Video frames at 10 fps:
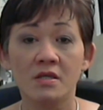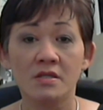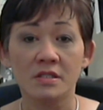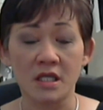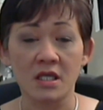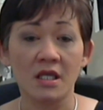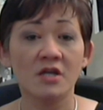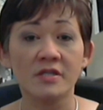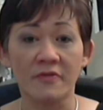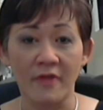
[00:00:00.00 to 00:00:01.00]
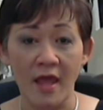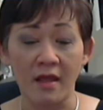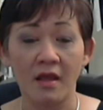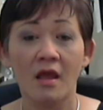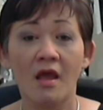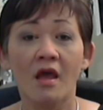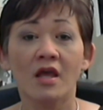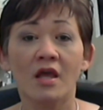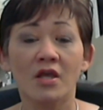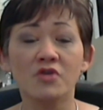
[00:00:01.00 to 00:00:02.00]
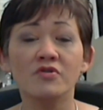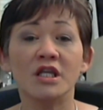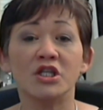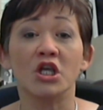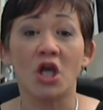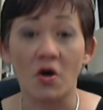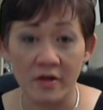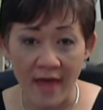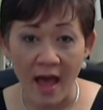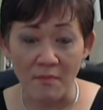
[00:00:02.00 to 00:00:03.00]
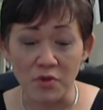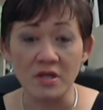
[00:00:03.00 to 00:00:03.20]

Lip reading: See, here's the thing. You need to go to them.